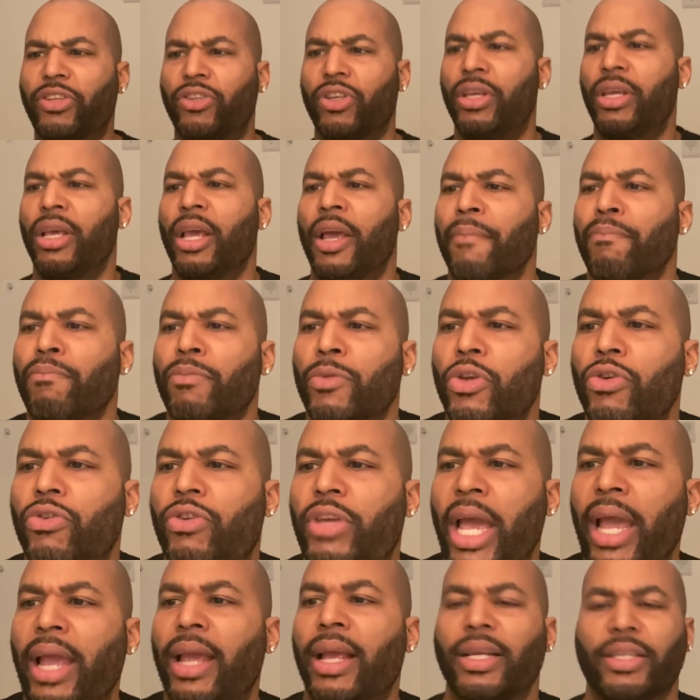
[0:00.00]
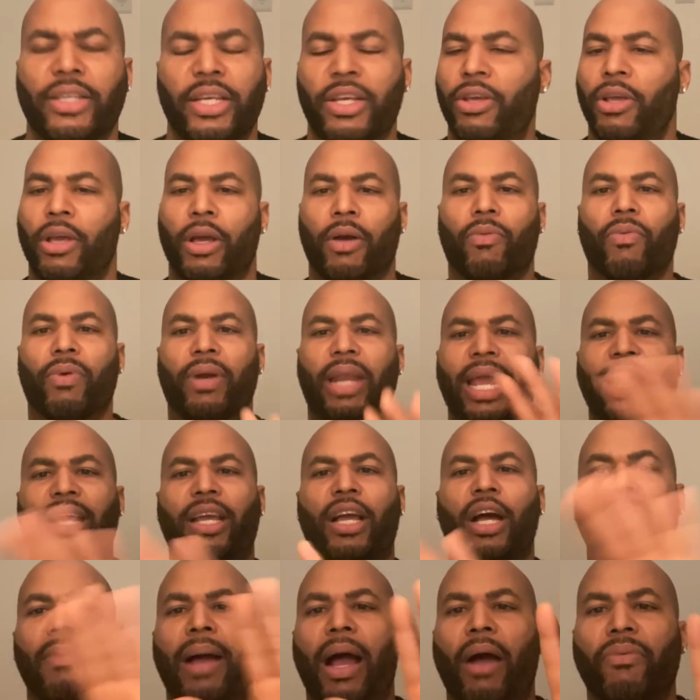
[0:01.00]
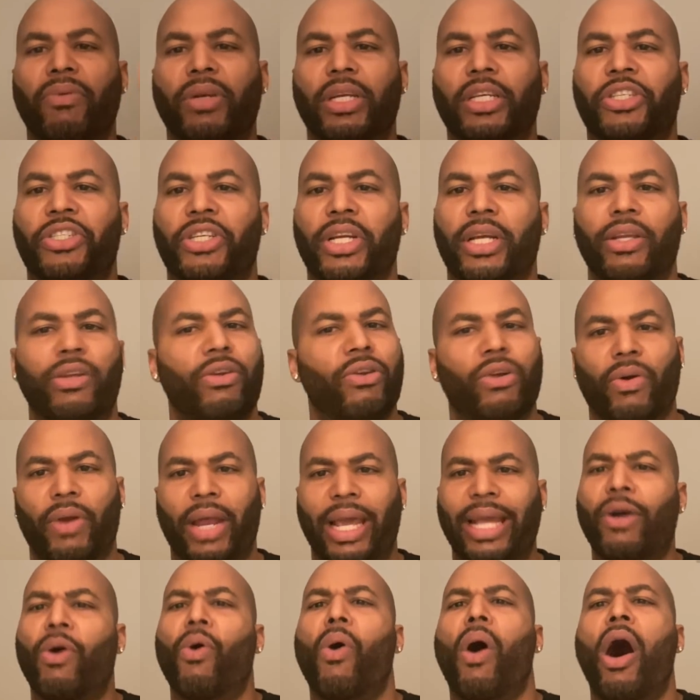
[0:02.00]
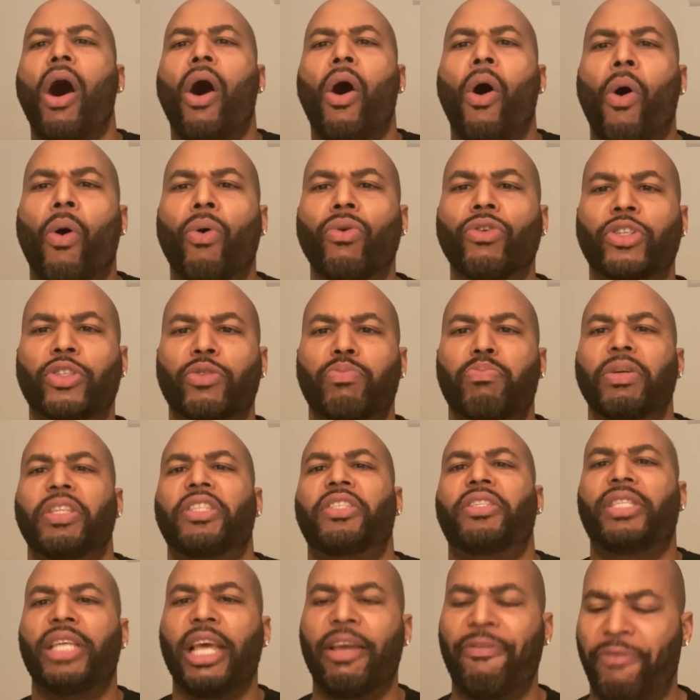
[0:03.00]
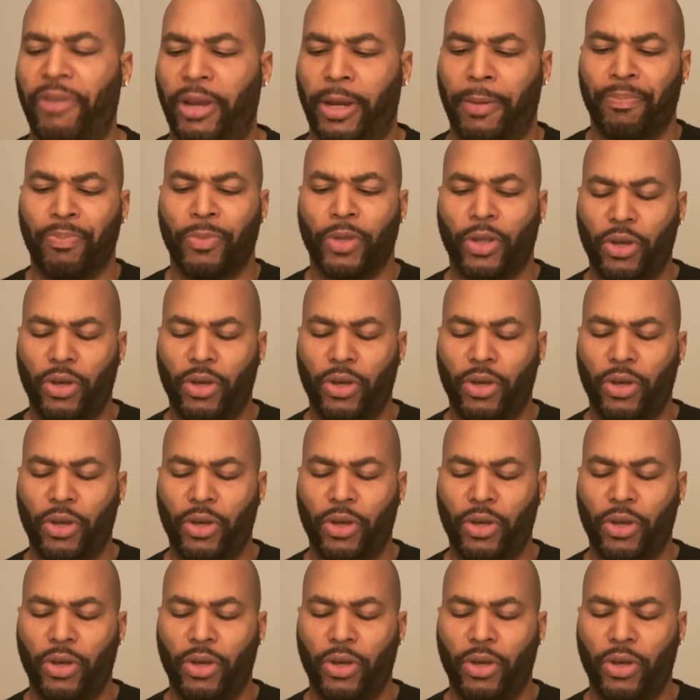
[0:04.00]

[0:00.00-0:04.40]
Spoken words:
See, you can't see when they come out with this shit, you know, they go all specific.